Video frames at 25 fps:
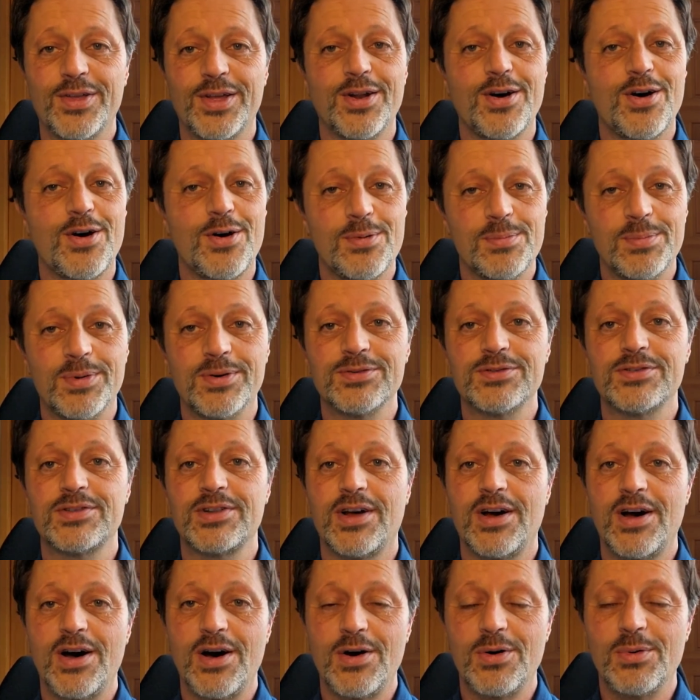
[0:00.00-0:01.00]
It almost
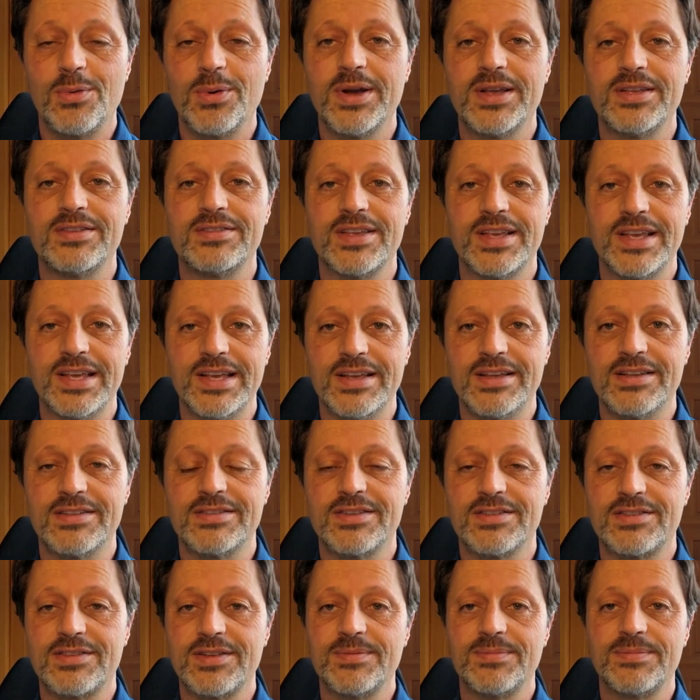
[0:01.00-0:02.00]
always is.
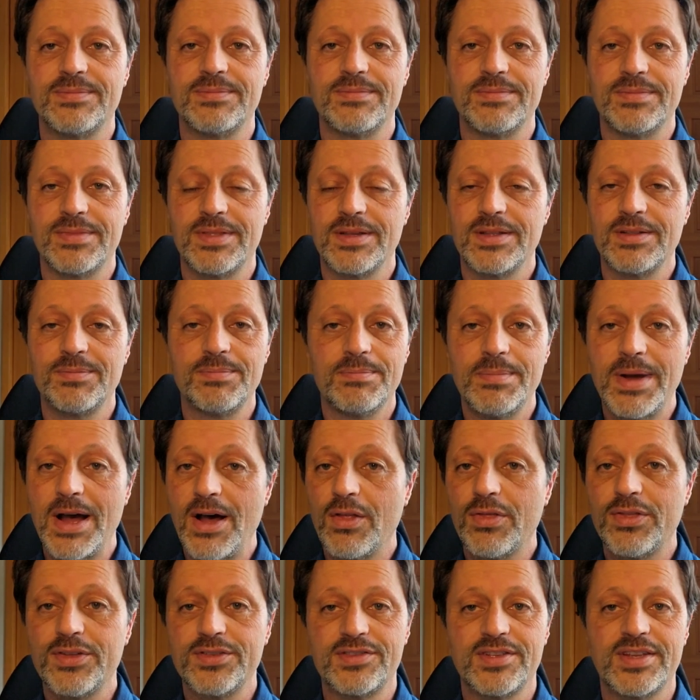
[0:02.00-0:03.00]
The
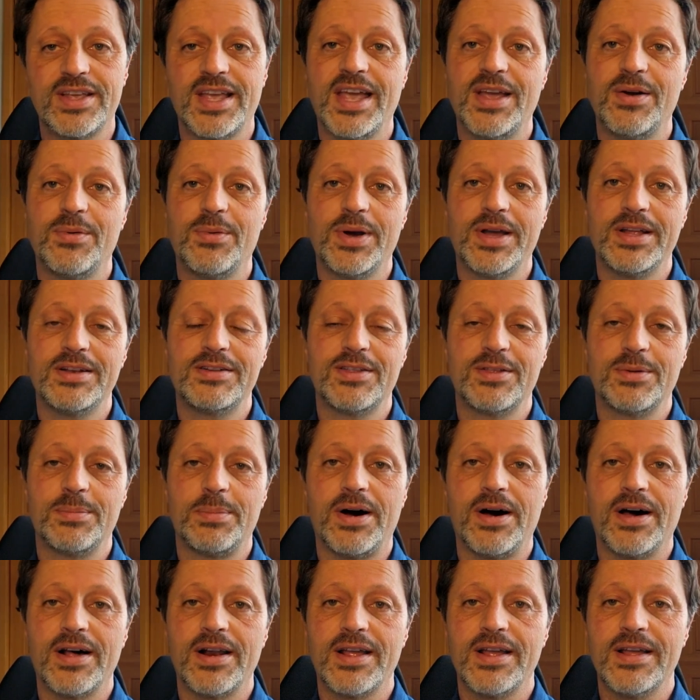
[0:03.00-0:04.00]
mouth is the gateway to the
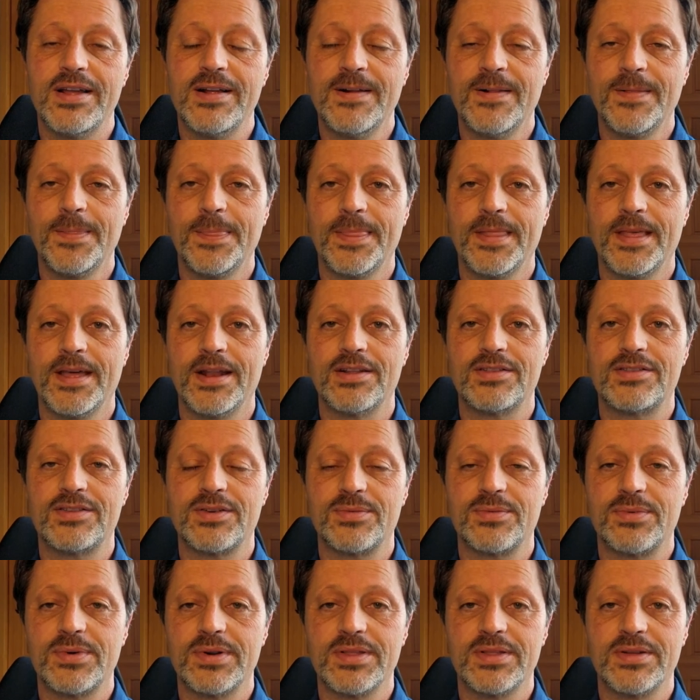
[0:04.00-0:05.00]
body, and it's
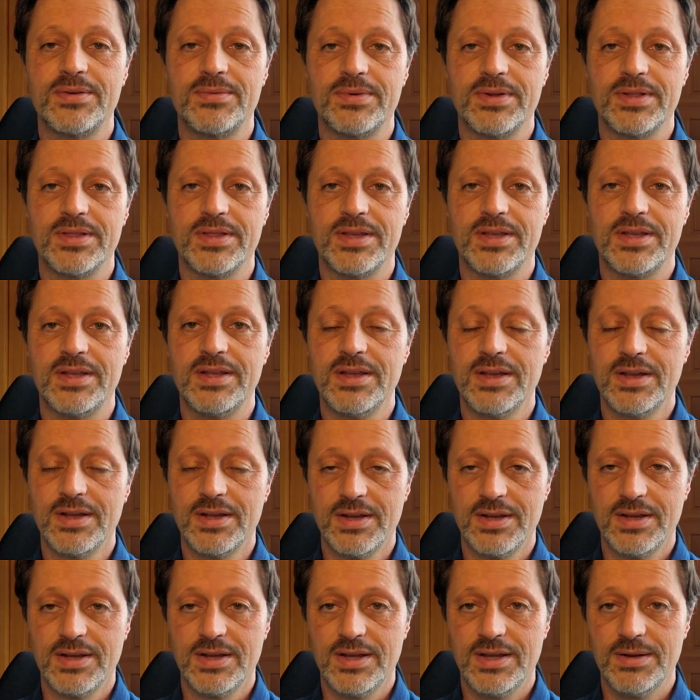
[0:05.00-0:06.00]
a really, really
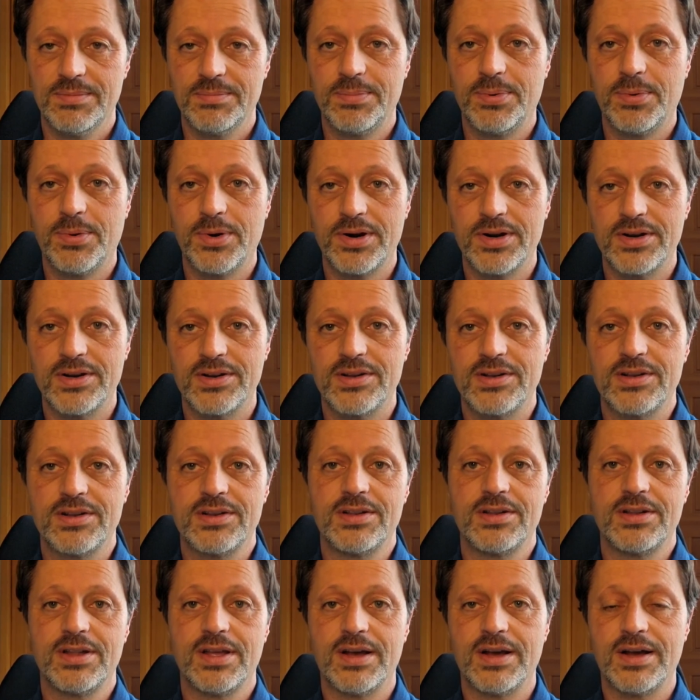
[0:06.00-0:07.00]

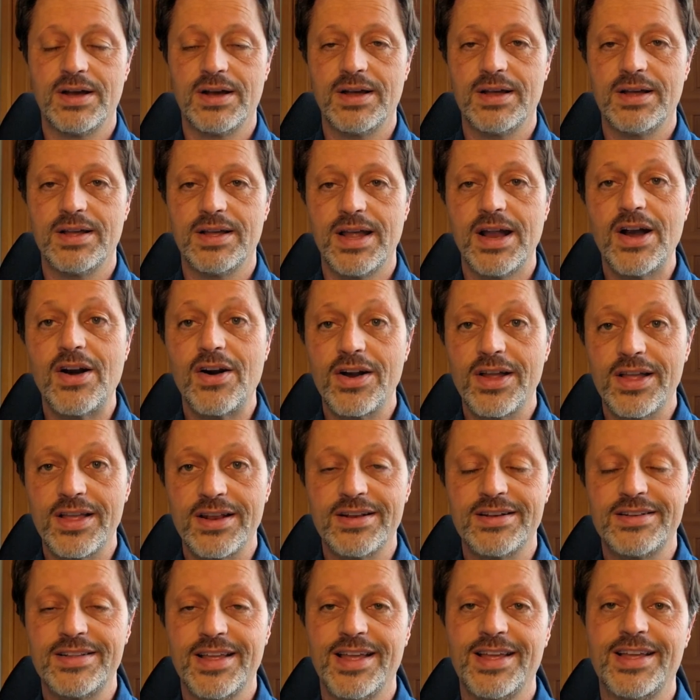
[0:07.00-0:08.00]
important area
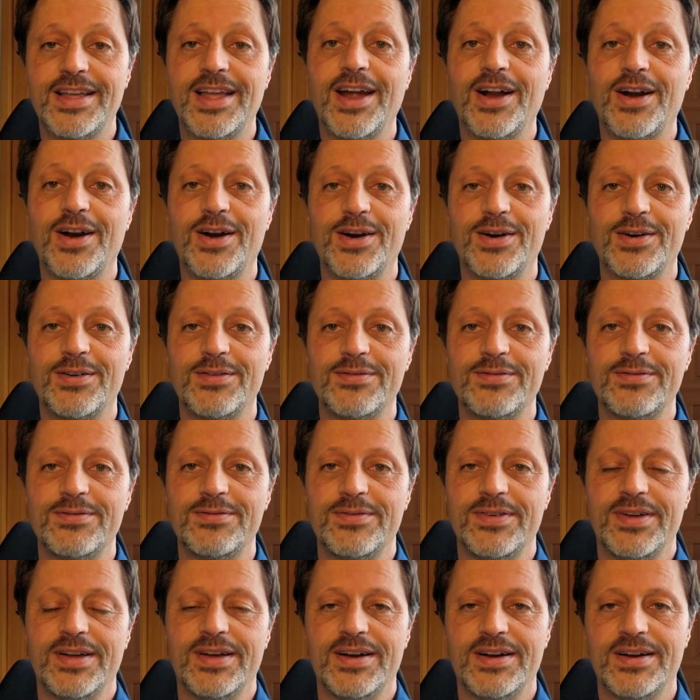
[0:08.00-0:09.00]
to take care of
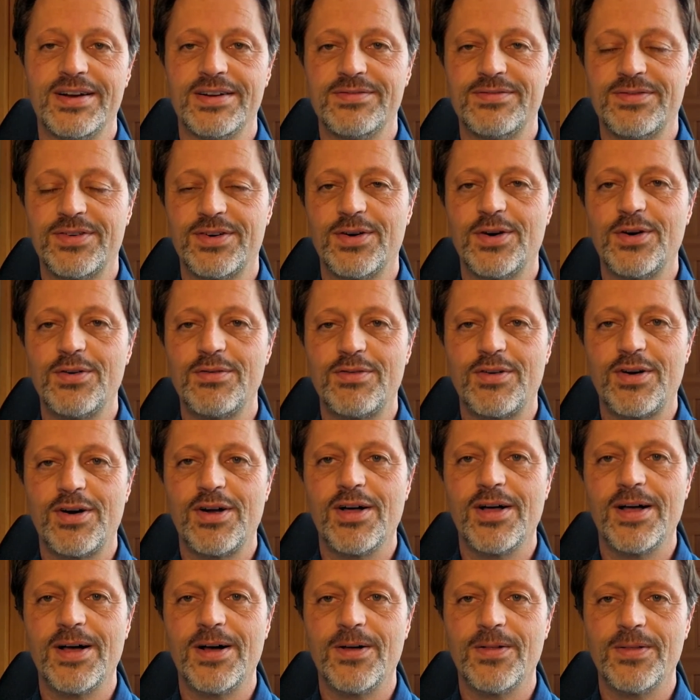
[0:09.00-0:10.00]
for
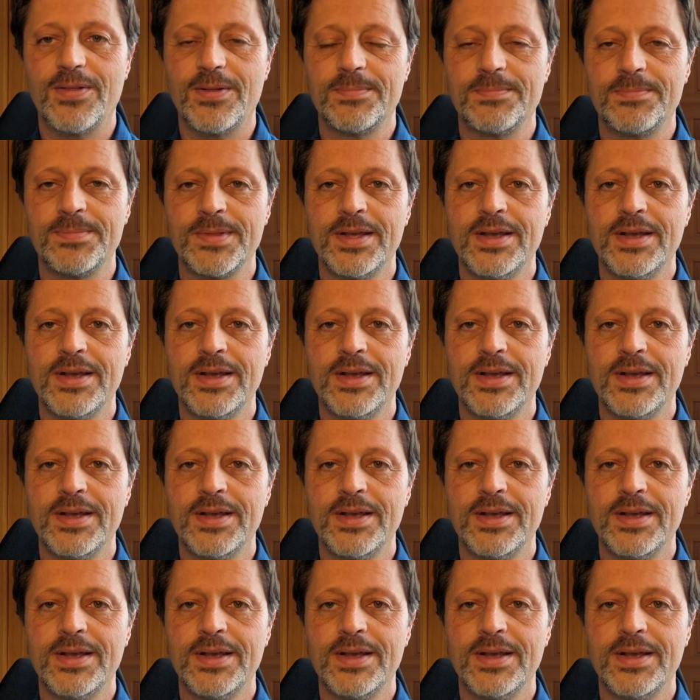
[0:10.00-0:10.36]
overall health.